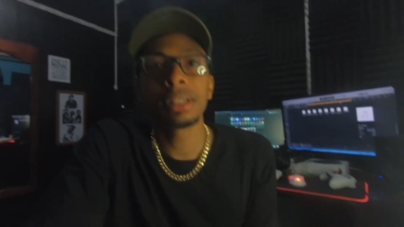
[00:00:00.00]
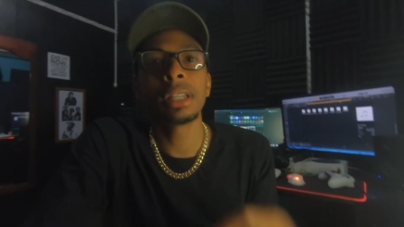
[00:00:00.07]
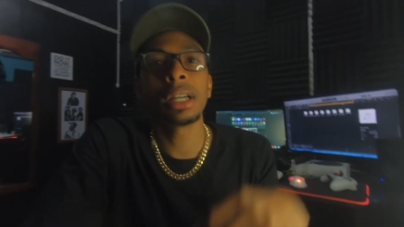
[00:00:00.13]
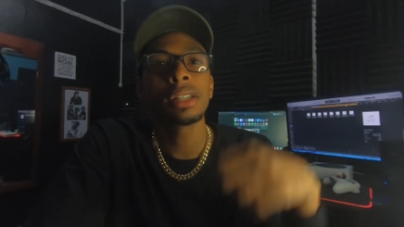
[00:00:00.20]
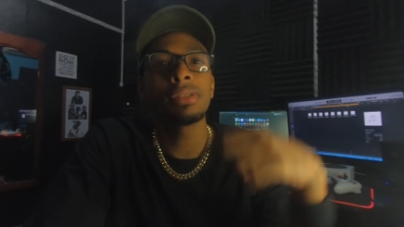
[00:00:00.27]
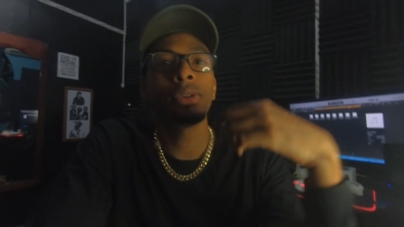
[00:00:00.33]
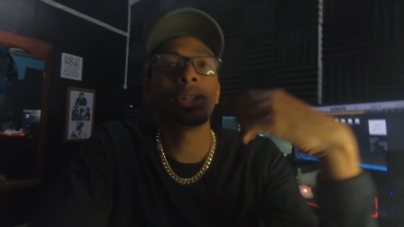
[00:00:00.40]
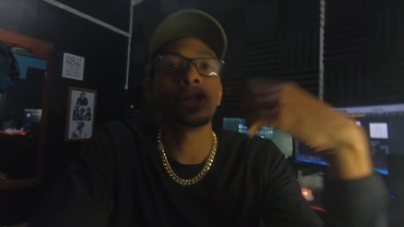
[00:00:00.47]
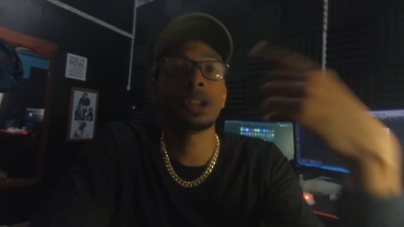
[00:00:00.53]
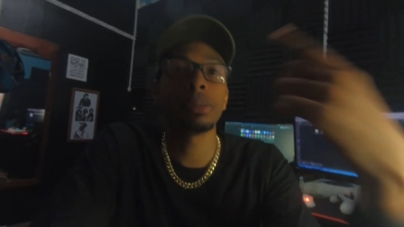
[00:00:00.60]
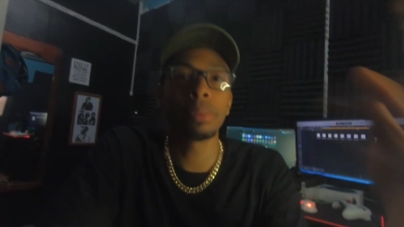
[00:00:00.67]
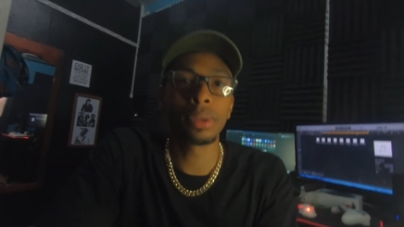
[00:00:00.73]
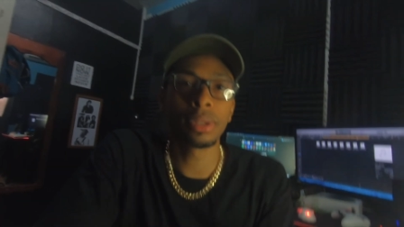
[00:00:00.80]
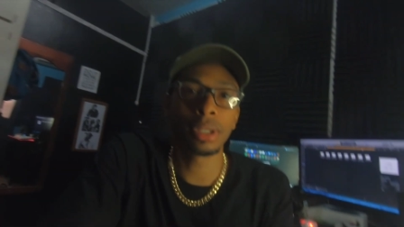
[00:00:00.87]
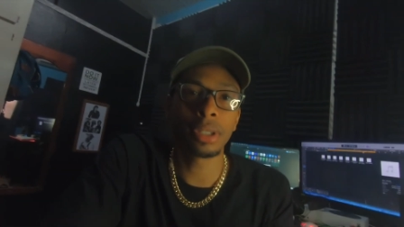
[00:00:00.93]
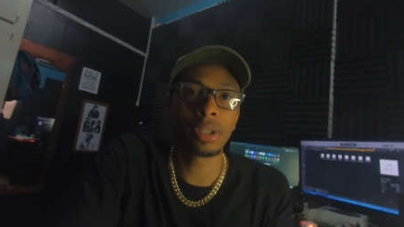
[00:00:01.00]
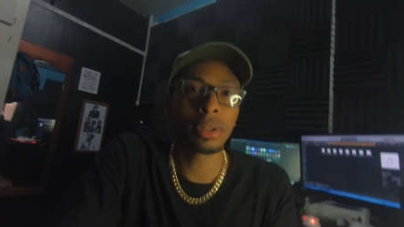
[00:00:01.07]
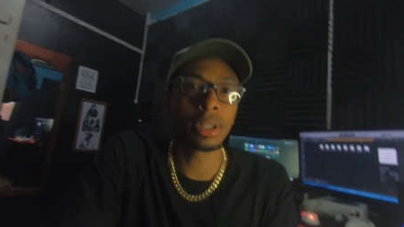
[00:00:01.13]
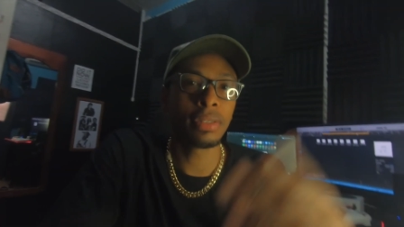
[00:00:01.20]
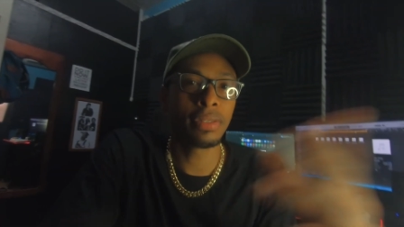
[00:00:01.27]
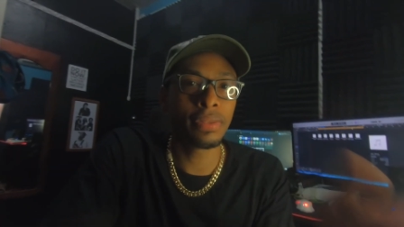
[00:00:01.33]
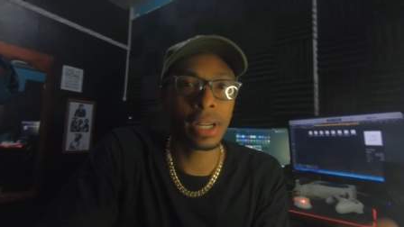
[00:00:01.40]
Thanks for all the supporters, all
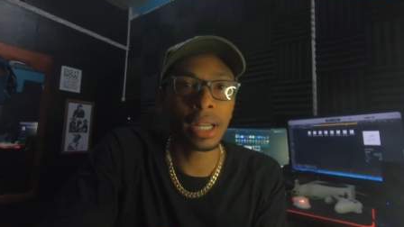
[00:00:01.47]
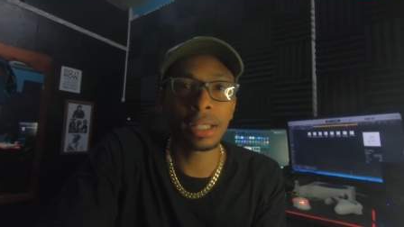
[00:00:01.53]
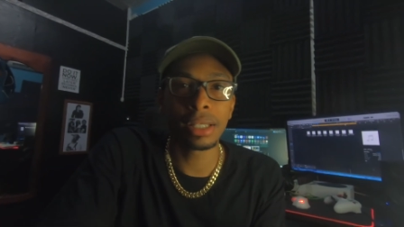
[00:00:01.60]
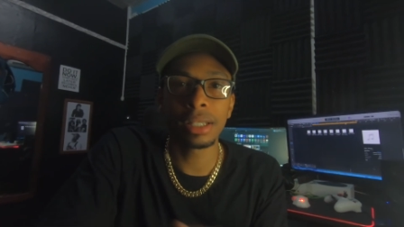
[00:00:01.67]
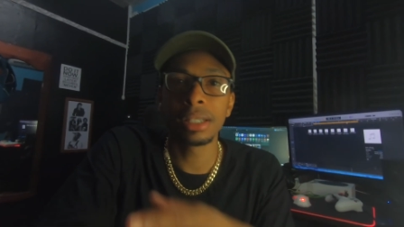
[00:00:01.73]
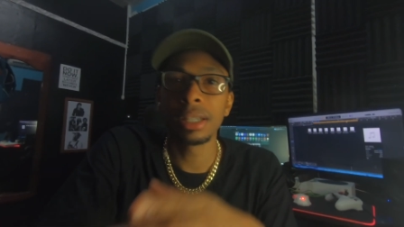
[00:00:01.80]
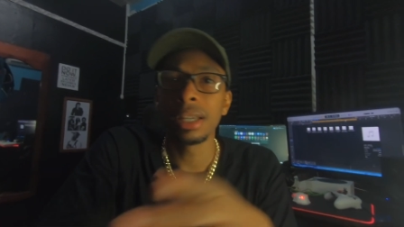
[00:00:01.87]
the fans,